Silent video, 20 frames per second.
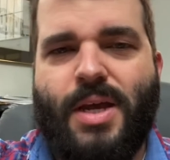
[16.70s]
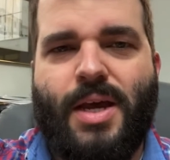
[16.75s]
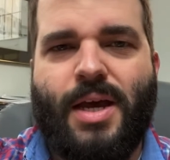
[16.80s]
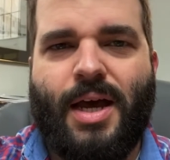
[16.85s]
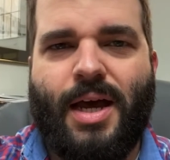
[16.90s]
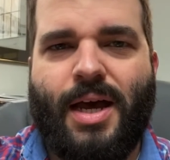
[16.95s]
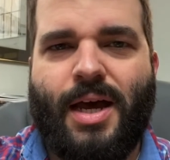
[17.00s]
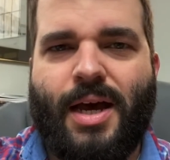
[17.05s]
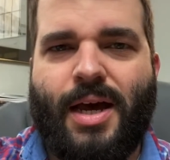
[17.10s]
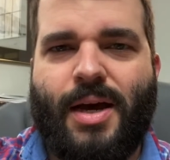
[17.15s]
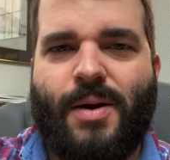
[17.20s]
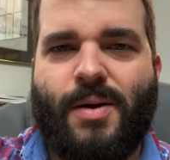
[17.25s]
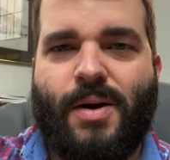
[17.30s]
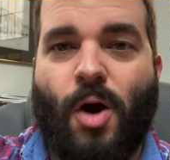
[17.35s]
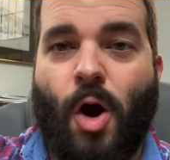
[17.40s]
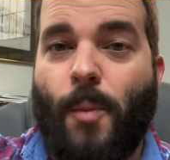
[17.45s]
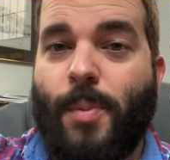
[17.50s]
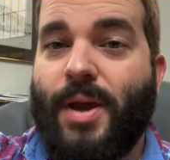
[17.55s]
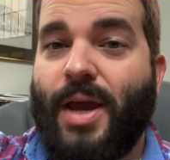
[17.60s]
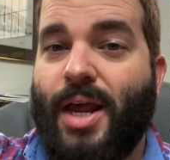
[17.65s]
I
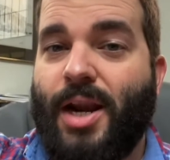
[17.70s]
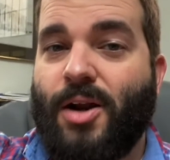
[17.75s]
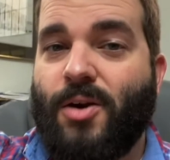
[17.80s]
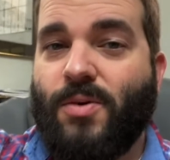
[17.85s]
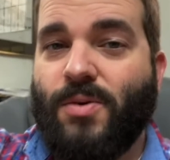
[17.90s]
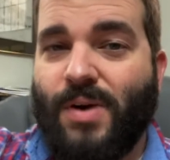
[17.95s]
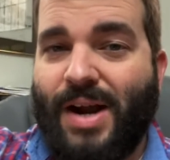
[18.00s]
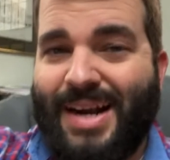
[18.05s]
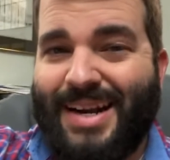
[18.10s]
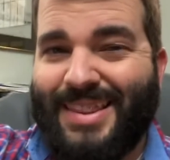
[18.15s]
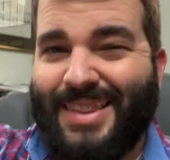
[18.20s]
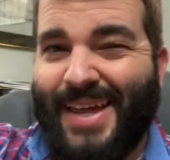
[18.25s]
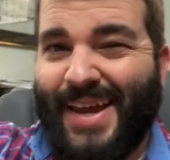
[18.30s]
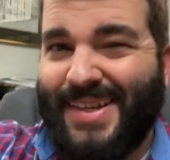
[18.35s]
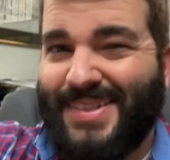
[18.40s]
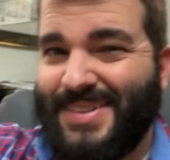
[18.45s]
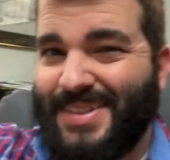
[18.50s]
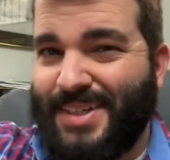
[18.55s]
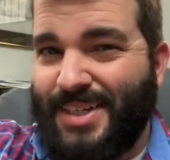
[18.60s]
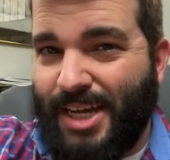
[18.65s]
hope you had a great
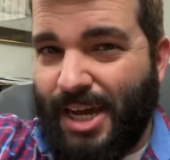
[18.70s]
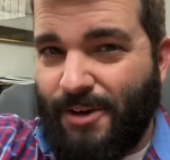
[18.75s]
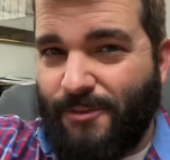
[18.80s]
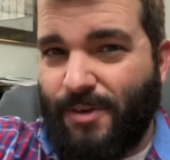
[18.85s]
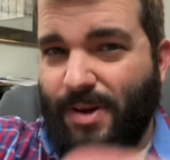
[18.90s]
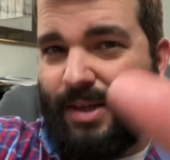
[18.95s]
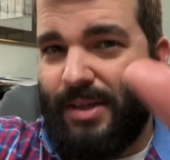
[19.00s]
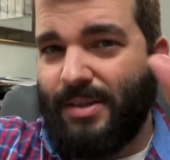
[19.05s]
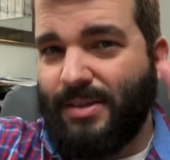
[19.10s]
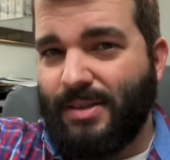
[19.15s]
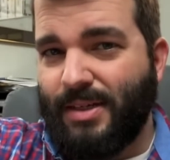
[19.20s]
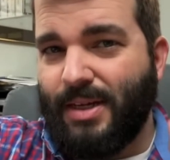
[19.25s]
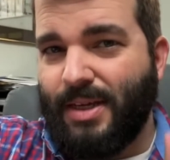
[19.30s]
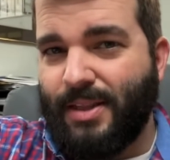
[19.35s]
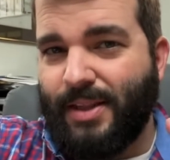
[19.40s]
Thanksgiving.